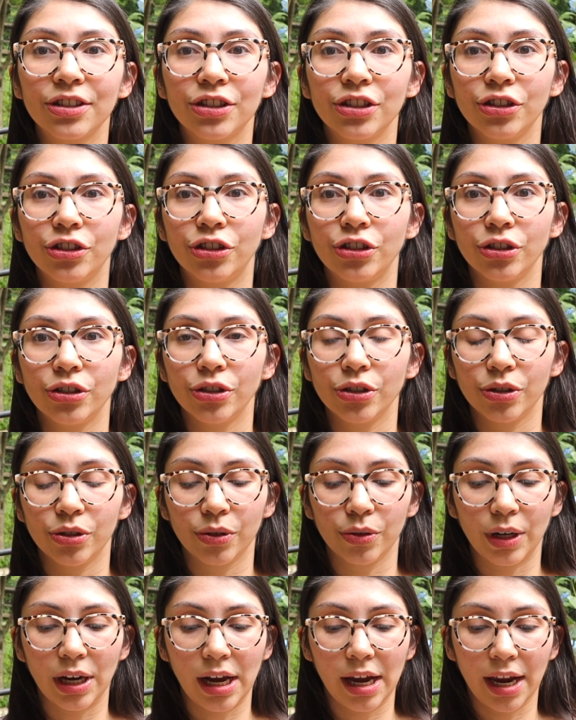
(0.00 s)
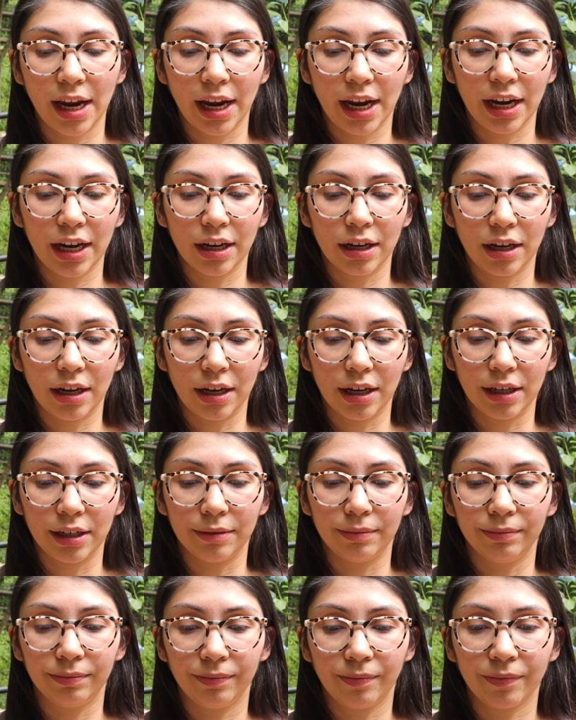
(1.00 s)
to do a
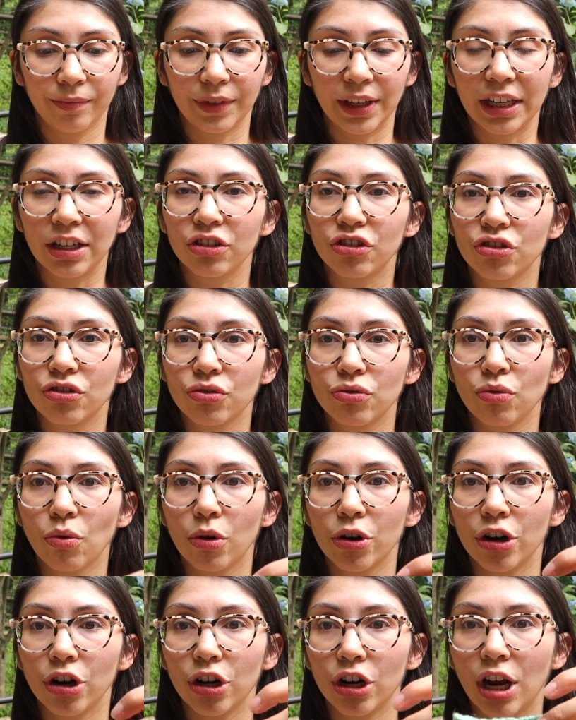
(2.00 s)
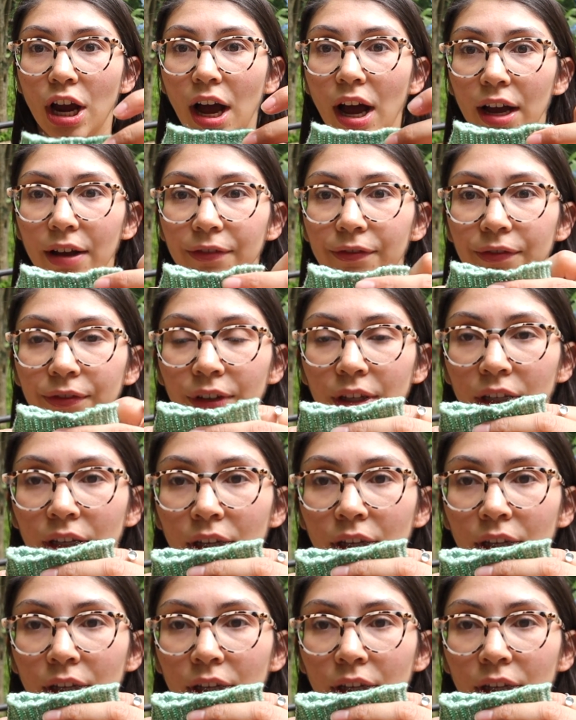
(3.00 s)
like a shorter cuff,